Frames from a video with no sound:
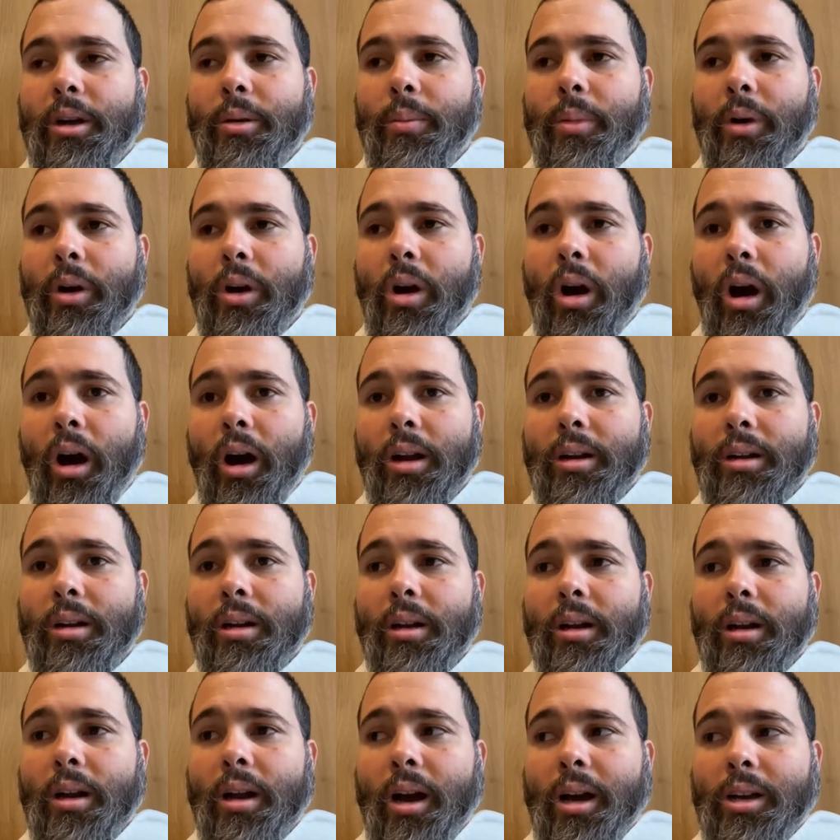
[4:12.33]
But God
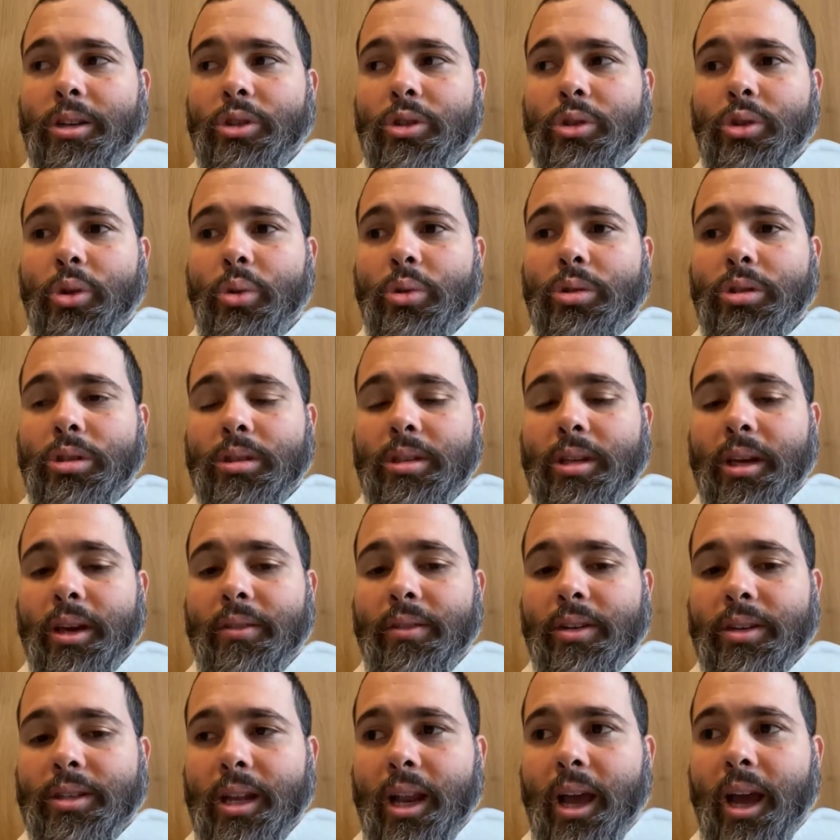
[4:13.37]
has chosen to give
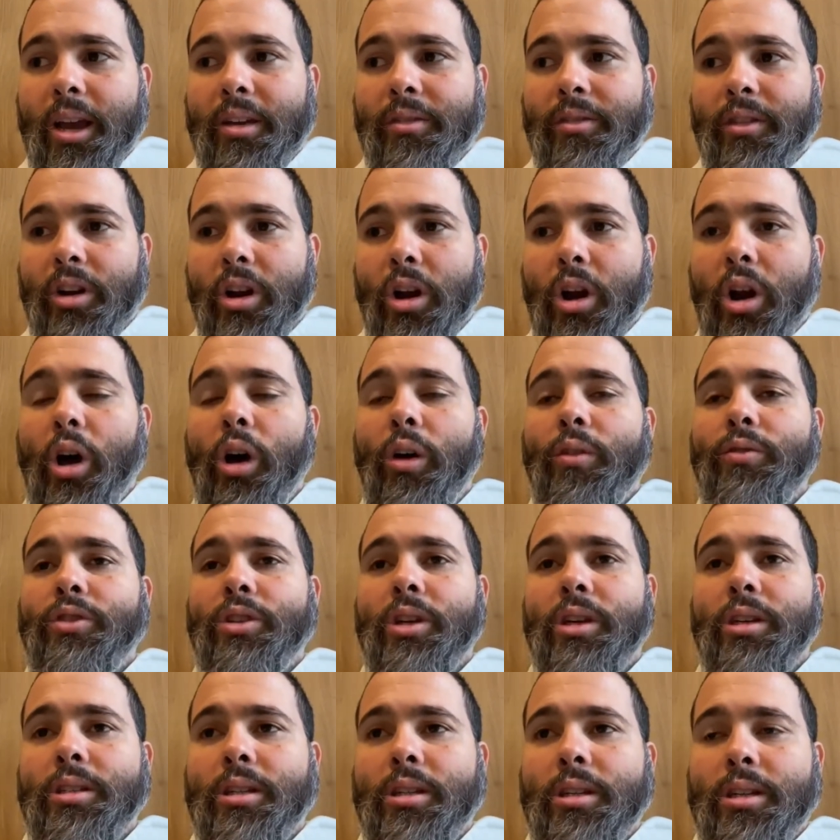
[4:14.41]
us life and loves
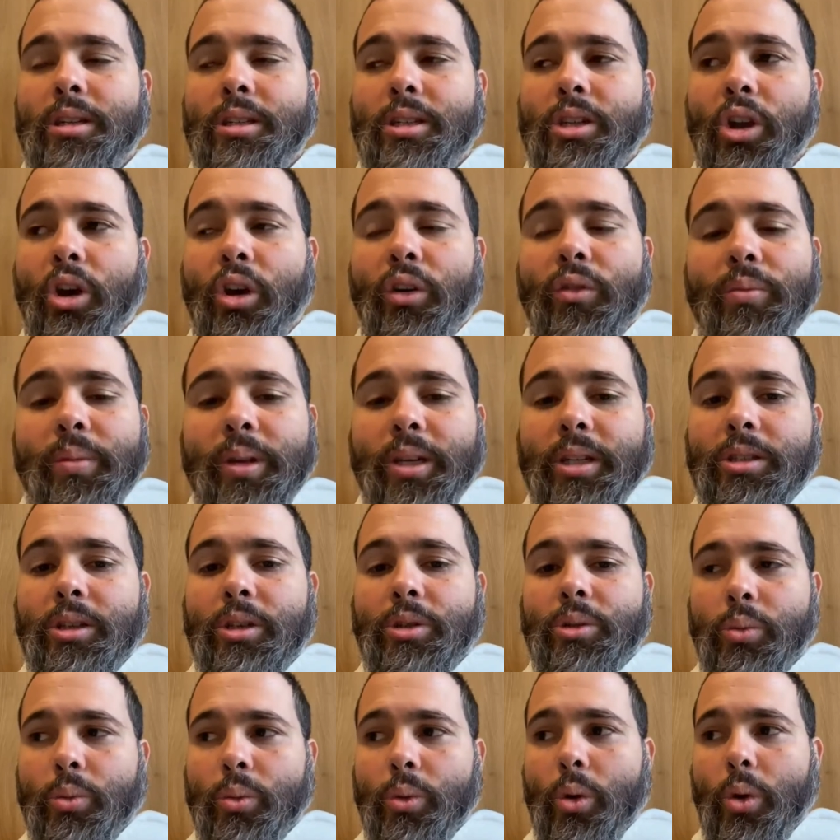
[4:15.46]
us, and his love makes
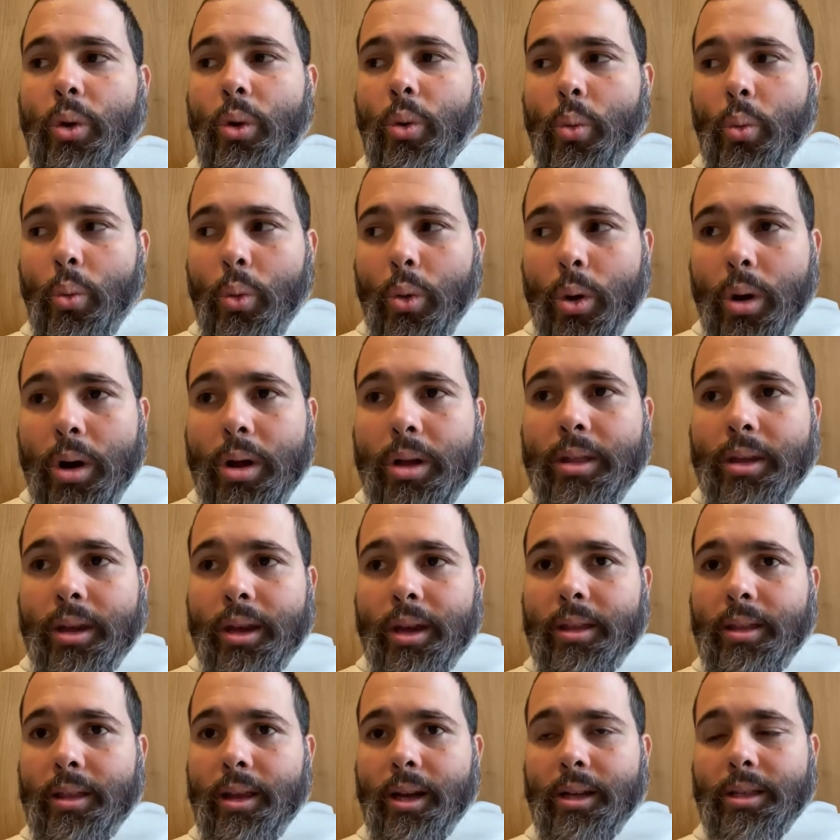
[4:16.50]
us worthy
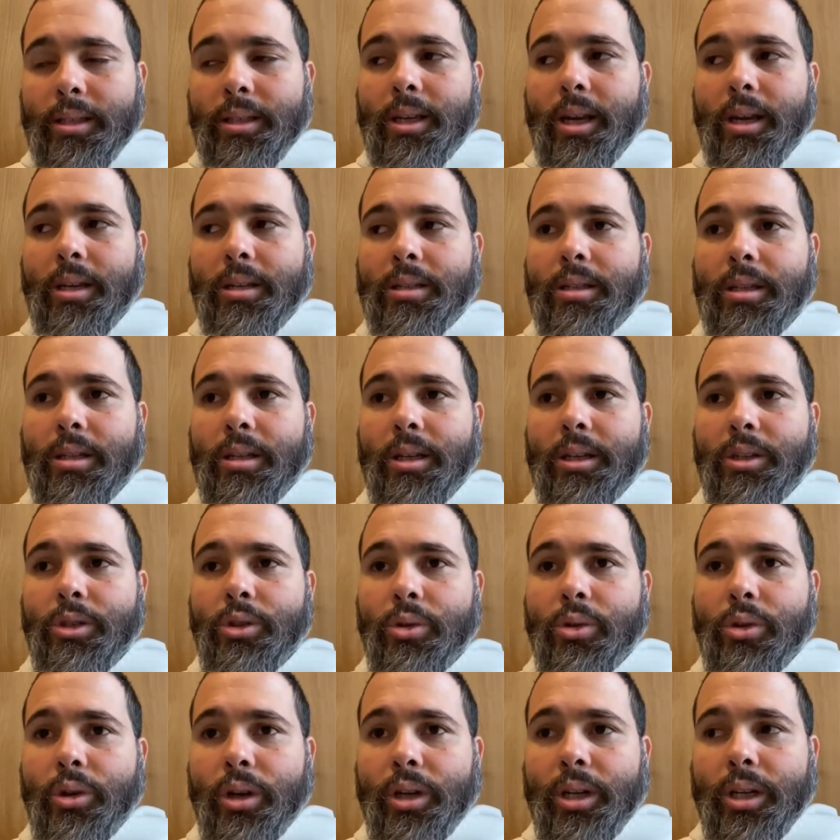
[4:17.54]
in that sense, and
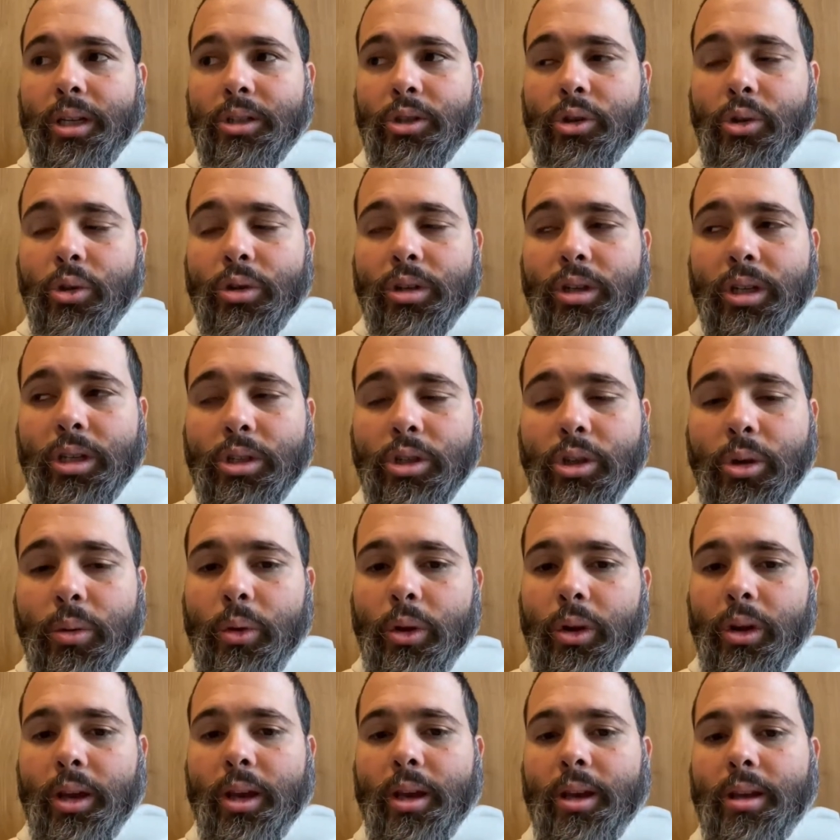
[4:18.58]
his goodness
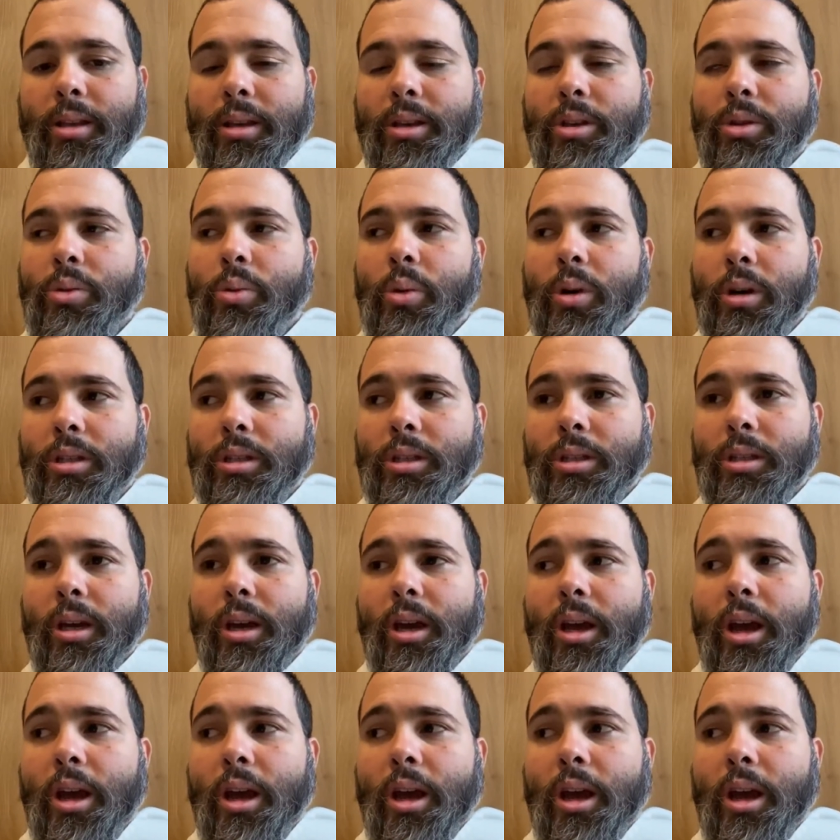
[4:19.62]
communicated to us.